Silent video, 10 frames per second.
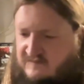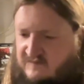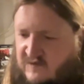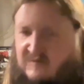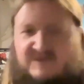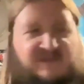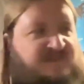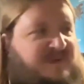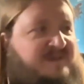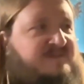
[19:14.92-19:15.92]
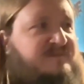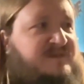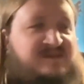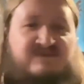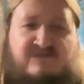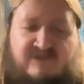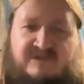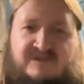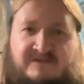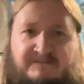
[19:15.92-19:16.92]
what was it about them that you
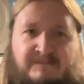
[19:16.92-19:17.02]
liked?